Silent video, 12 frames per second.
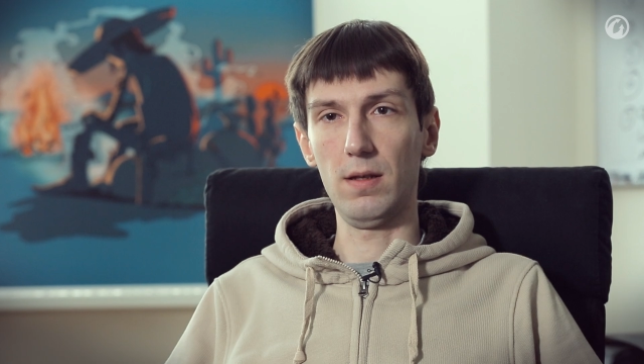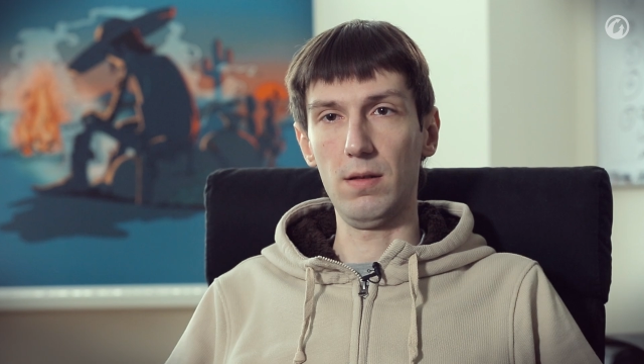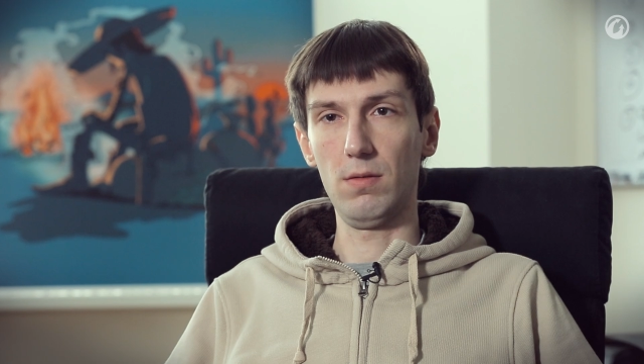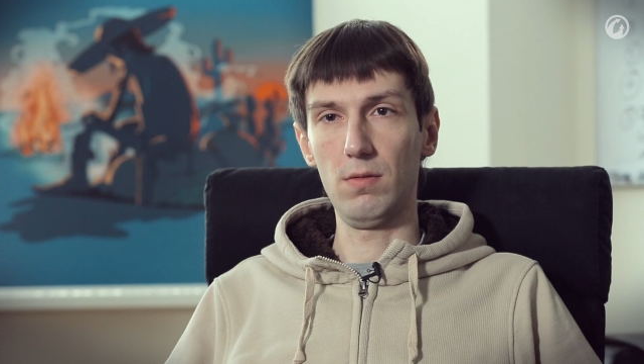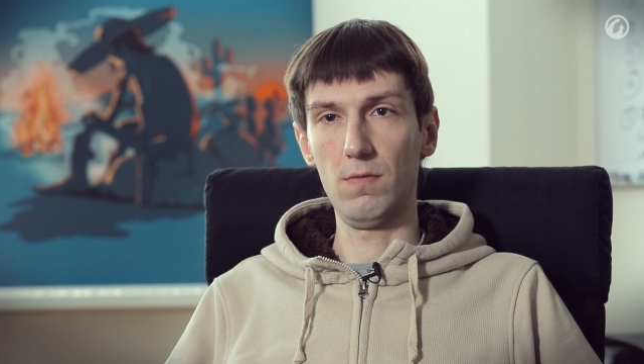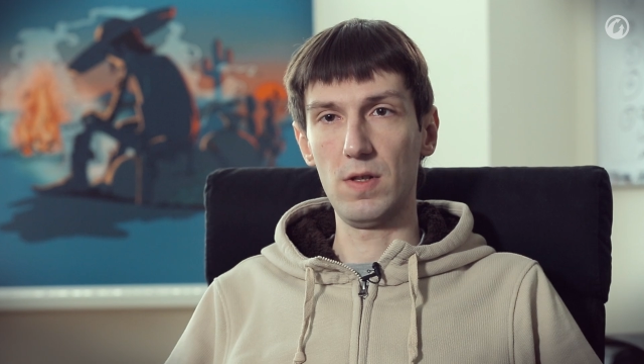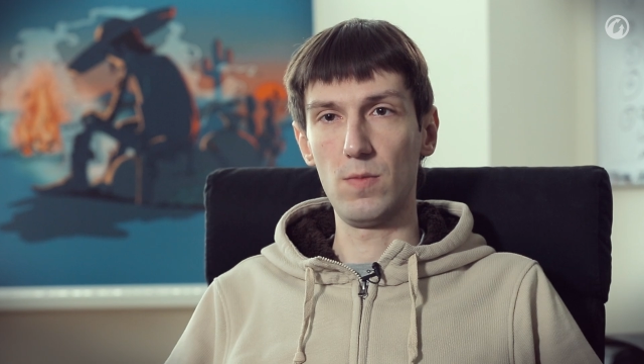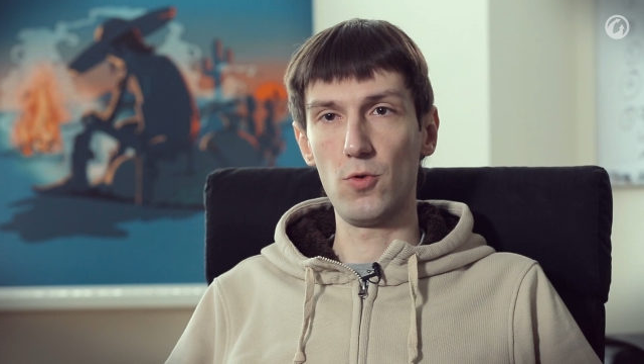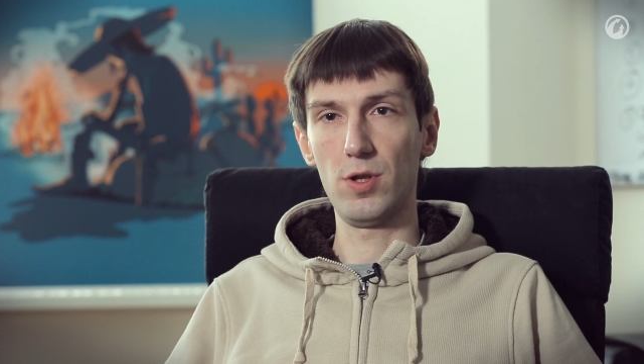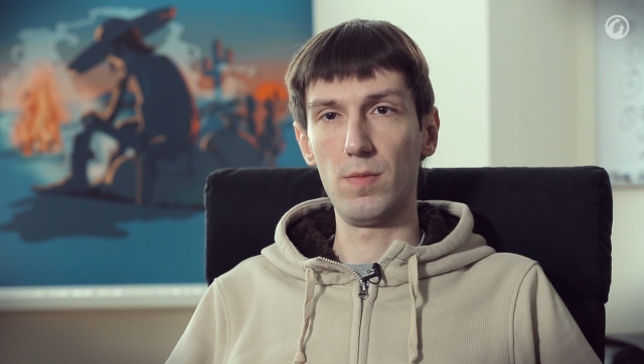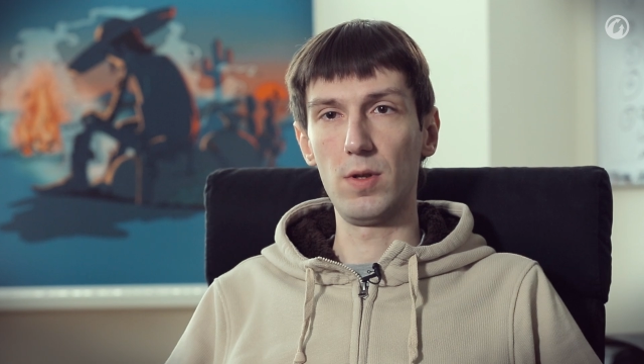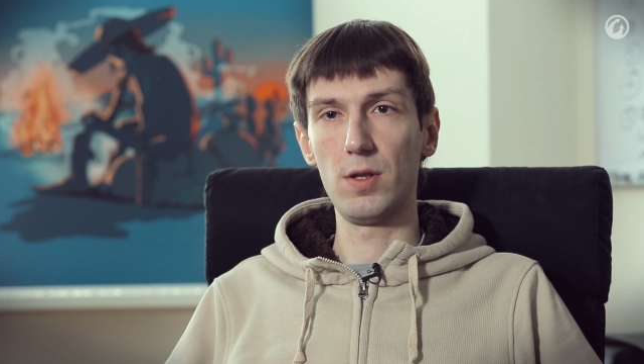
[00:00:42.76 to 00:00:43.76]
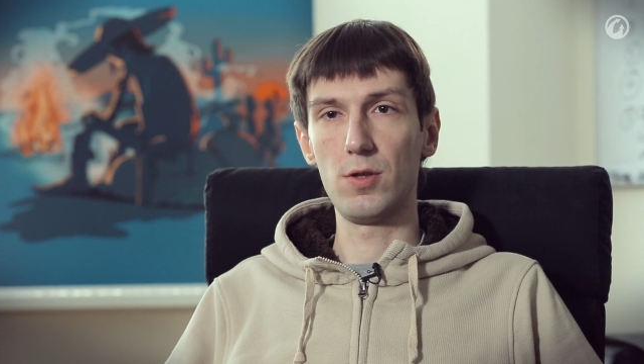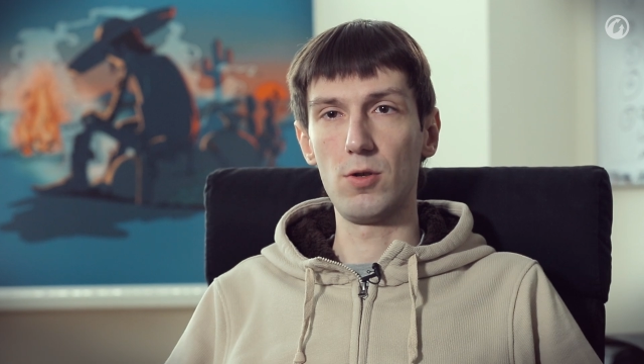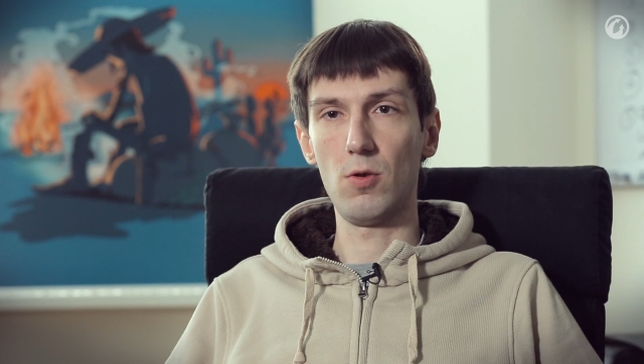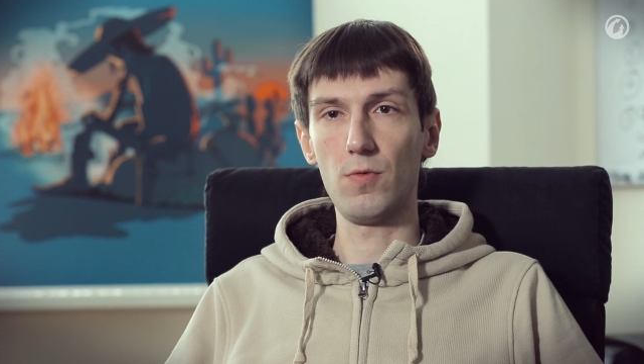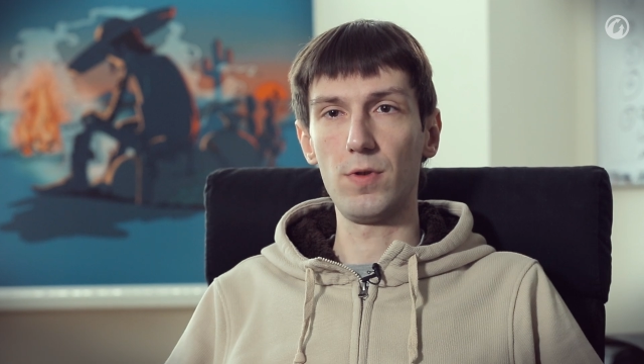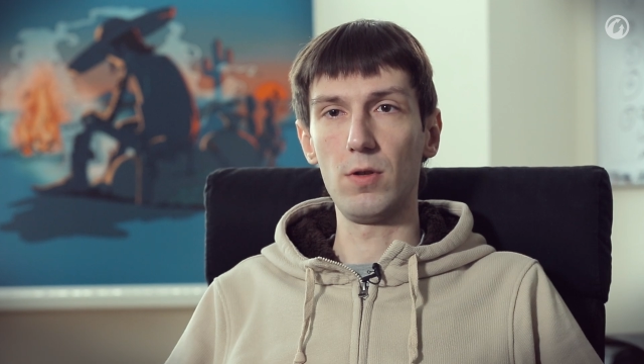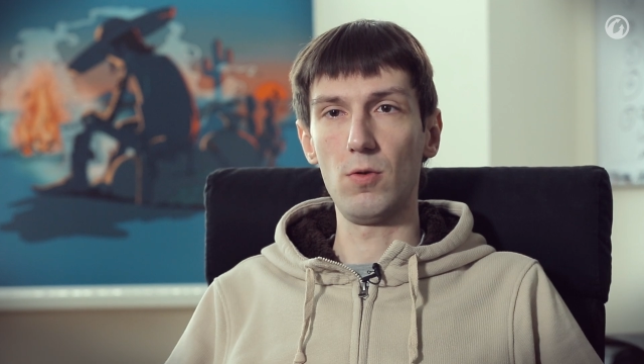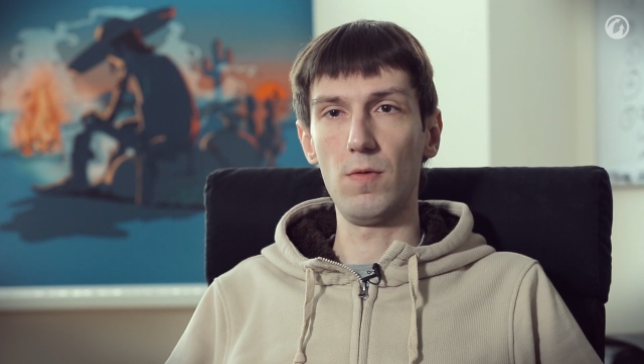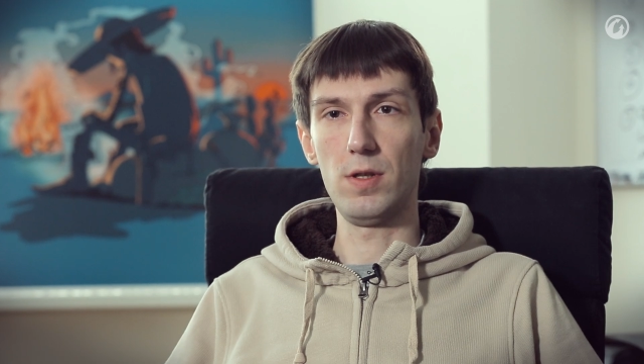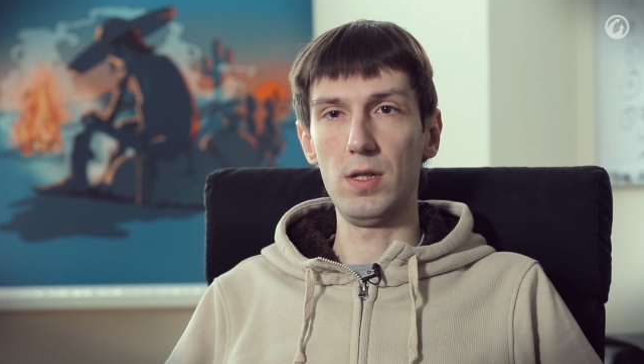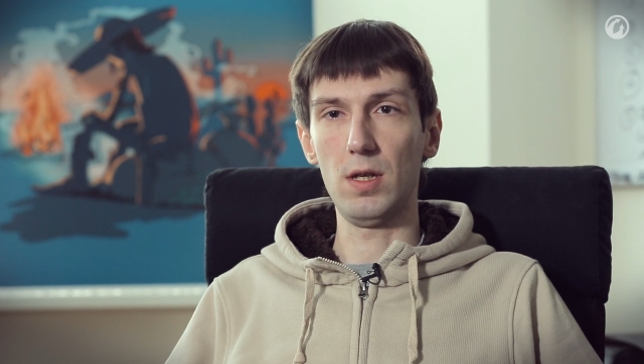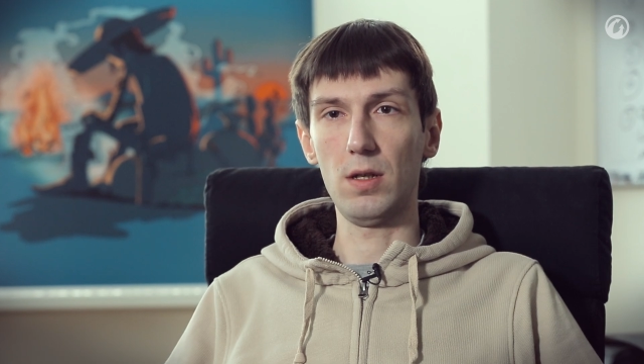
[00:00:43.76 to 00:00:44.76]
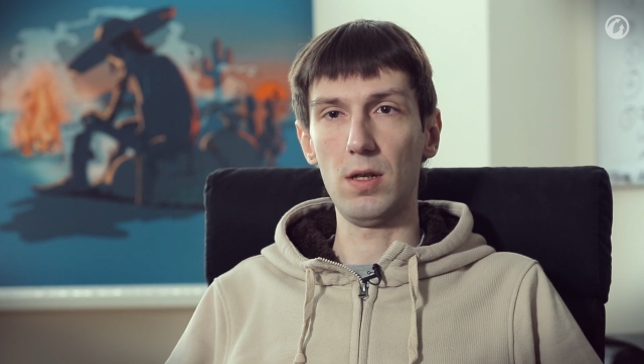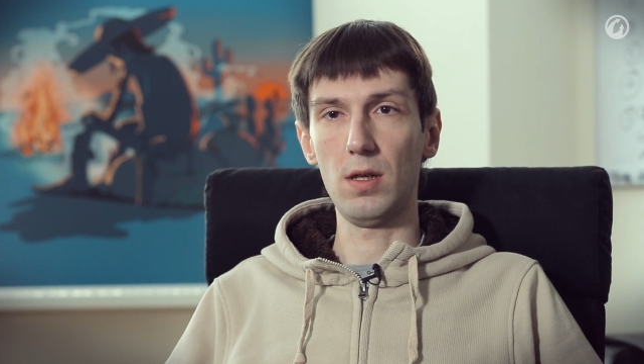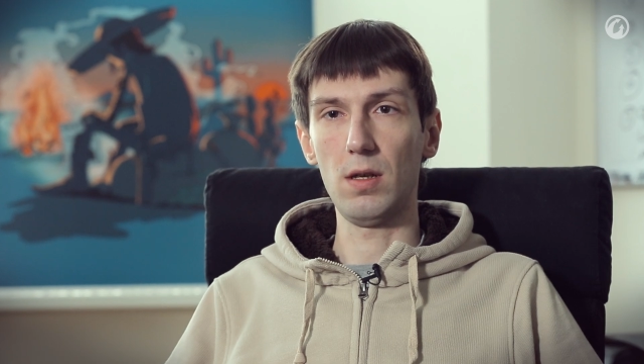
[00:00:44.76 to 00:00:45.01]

balancing the modern tanks. The